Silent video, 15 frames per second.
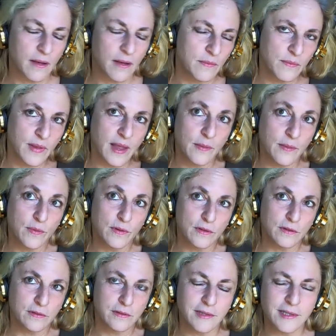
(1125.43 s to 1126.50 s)
be
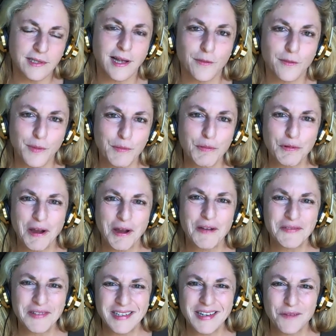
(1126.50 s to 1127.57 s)
able to tell people, I have
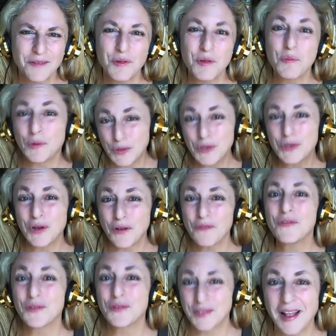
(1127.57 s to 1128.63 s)
to tell people, turn off
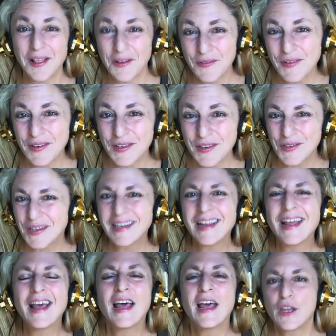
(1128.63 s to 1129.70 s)
your television,
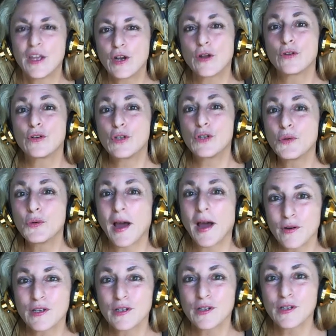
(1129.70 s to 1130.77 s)
2
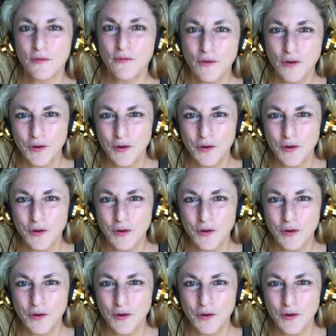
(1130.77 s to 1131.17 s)
hours before you're